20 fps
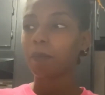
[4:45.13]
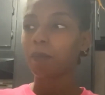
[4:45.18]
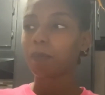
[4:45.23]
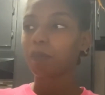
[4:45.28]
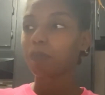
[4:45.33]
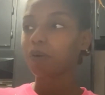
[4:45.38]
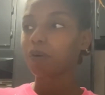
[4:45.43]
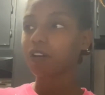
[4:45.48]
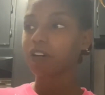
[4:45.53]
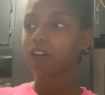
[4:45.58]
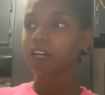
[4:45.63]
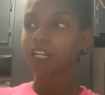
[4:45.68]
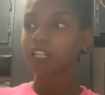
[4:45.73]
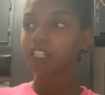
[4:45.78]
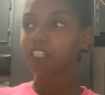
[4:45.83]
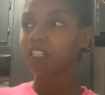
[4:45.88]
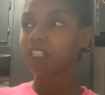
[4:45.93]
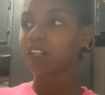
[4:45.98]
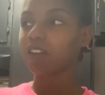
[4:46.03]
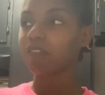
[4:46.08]

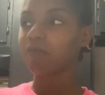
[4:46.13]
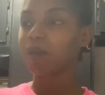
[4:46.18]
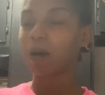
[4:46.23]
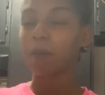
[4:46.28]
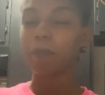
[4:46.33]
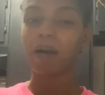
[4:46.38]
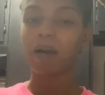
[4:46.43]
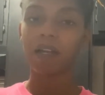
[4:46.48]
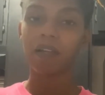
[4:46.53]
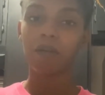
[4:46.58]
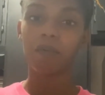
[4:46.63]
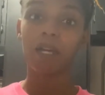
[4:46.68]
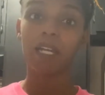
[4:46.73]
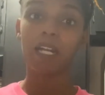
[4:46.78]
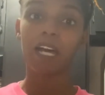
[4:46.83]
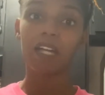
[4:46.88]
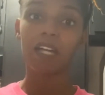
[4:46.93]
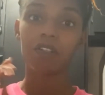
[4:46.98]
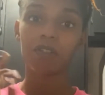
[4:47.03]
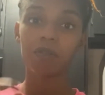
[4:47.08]
progression of my body weight.
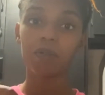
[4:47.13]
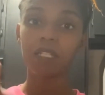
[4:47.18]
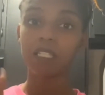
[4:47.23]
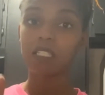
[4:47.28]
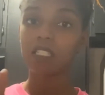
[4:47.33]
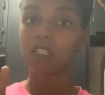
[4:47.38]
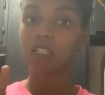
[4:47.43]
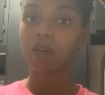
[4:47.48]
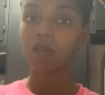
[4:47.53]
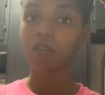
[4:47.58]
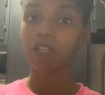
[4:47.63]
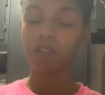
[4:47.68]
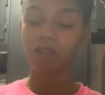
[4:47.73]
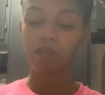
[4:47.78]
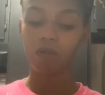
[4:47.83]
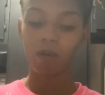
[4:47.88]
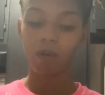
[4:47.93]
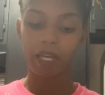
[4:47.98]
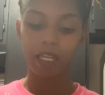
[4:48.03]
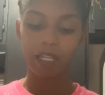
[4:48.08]
I do need to go get
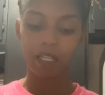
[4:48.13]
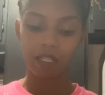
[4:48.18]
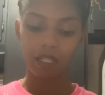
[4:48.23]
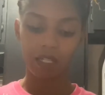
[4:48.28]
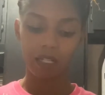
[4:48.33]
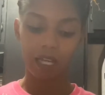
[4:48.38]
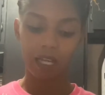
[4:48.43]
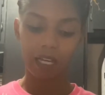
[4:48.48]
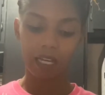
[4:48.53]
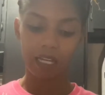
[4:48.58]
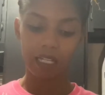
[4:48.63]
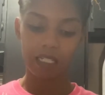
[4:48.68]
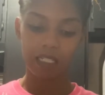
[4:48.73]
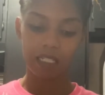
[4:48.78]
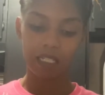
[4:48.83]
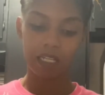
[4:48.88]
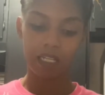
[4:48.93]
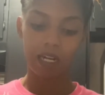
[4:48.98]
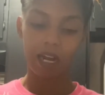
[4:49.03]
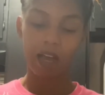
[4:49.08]
a weight. Like I
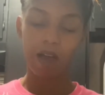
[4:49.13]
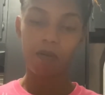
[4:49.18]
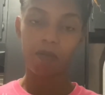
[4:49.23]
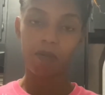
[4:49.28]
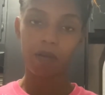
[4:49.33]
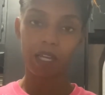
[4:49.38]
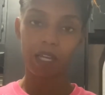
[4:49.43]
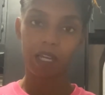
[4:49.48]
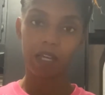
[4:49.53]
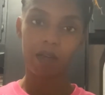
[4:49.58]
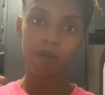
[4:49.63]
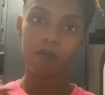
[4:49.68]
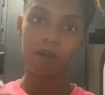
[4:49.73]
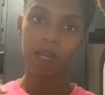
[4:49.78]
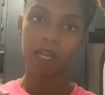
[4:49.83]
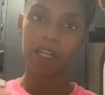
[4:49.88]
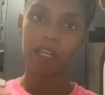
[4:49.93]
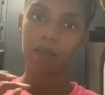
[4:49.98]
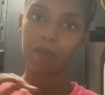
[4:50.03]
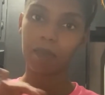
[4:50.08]
said, I went and
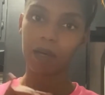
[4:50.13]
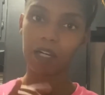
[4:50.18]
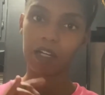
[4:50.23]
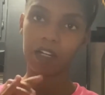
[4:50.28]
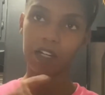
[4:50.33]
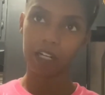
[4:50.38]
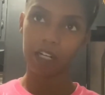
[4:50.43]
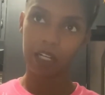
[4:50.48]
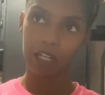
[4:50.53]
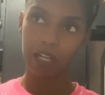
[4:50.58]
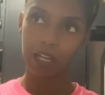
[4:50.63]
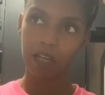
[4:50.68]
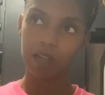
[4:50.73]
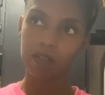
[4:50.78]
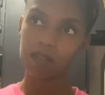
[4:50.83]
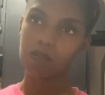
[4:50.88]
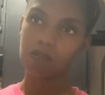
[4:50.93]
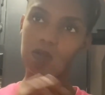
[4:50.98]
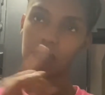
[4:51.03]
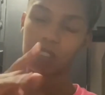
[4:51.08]
weighed at my granny
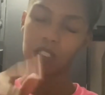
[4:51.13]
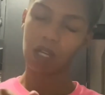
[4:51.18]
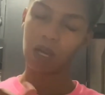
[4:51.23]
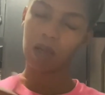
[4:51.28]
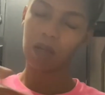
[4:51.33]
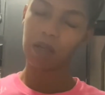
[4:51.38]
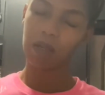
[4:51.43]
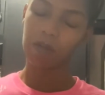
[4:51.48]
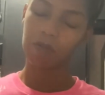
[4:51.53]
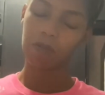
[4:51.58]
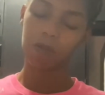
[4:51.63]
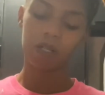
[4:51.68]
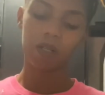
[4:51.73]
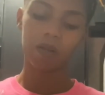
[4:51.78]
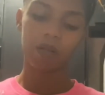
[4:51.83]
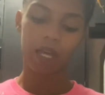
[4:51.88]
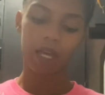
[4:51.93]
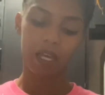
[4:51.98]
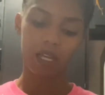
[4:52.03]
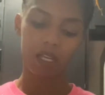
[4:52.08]
house, which I am
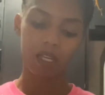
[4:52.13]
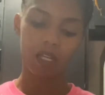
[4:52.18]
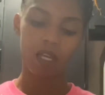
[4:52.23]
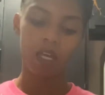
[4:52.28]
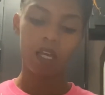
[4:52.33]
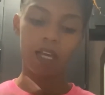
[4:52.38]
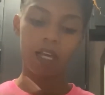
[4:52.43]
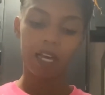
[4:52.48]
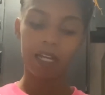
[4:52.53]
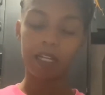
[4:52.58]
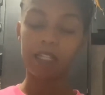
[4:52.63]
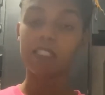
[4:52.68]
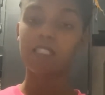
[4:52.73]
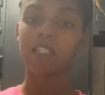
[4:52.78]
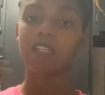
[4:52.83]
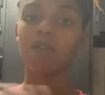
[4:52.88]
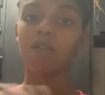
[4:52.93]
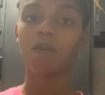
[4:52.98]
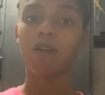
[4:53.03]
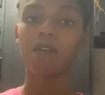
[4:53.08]
108. I need to
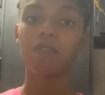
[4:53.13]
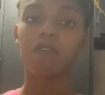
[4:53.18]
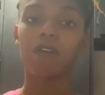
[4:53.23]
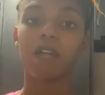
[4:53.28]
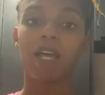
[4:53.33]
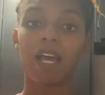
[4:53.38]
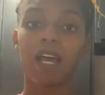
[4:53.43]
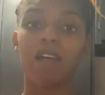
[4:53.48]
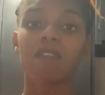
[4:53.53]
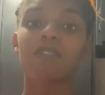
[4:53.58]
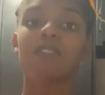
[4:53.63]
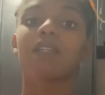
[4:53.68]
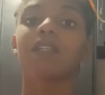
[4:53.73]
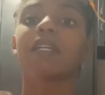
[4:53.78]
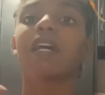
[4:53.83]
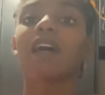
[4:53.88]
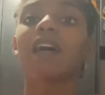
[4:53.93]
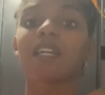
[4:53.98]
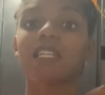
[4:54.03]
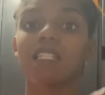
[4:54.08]
get a weight for the house so
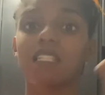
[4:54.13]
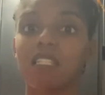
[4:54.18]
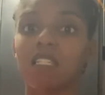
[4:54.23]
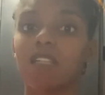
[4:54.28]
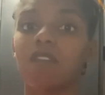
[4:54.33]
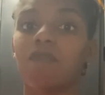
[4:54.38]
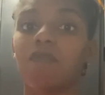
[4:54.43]
y'all can see it for